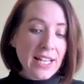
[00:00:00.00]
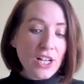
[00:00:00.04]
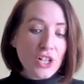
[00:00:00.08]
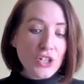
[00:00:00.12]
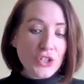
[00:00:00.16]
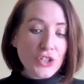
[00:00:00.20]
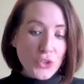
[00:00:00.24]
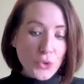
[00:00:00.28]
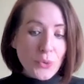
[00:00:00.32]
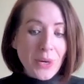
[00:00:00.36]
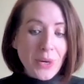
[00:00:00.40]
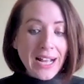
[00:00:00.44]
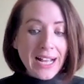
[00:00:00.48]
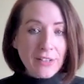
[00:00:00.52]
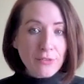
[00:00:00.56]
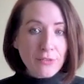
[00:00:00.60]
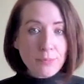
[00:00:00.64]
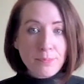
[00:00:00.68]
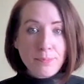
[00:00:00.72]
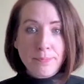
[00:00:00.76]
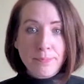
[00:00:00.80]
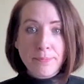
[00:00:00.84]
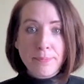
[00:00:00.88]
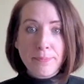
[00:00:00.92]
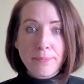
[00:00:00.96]
do have
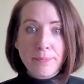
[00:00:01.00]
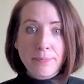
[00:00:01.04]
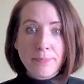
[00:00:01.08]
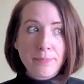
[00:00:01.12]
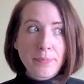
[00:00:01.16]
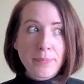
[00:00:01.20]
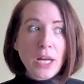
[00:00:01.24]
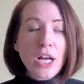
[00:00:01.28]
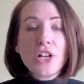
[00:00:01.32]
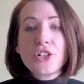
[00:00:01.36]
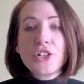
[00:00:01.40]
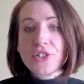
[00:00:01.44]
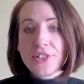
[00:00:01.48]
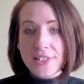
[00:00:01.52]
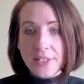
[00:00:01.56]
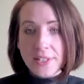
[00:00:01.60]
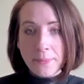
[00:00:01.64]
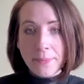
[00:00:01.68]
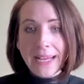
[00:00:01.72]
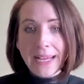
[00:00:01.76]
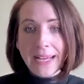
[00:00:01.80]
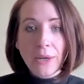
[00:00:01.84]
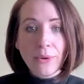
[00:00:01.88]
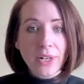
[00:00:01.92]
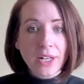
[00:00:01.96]
purchasing
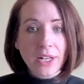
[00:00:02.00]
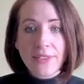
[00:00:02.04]
power.